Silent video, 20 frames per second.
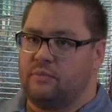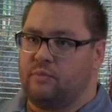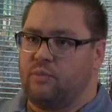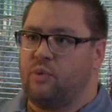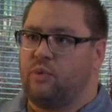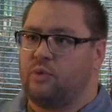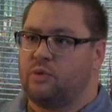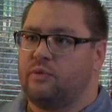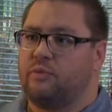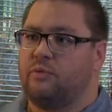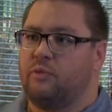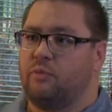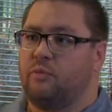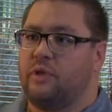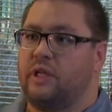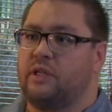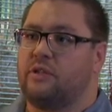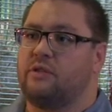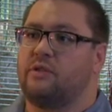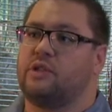important for
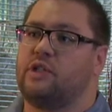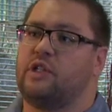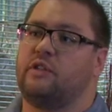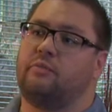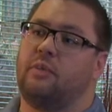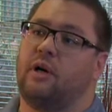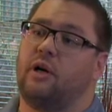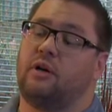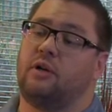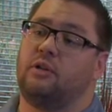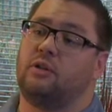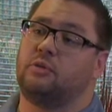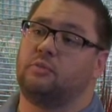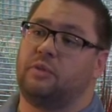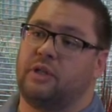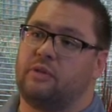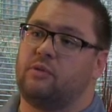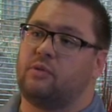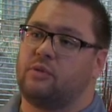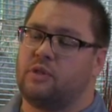me to achieve my goals,
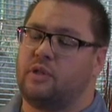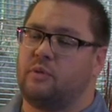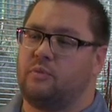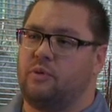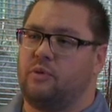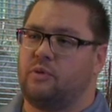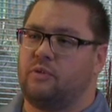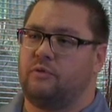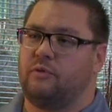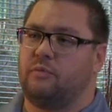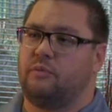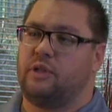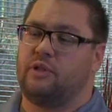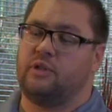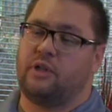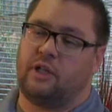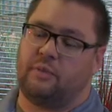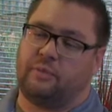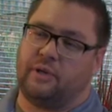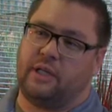but also important for me
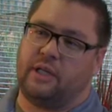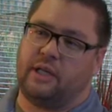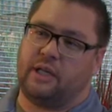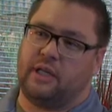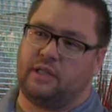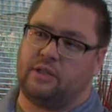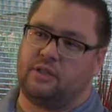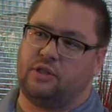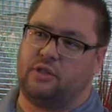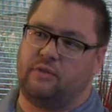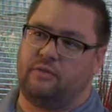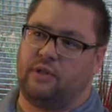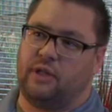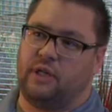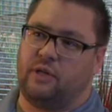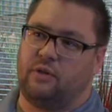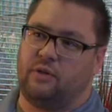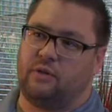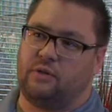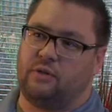to help other guys achieve
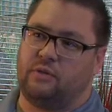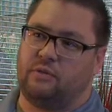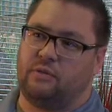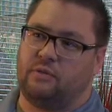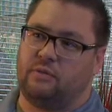their goals.